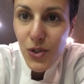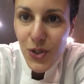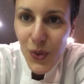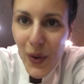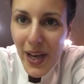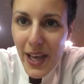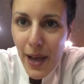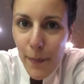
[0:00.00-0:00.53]

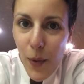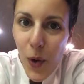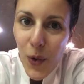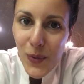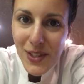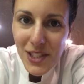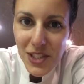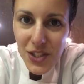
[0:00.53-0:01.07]
So I am
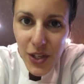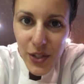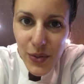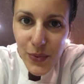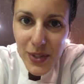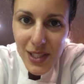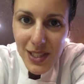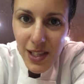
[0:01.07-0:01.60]
already
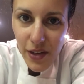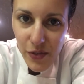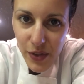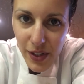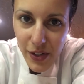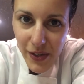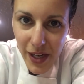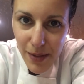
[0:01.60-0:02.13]
done with
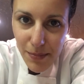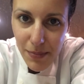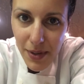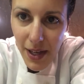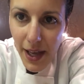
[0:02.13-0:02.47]
savory crepe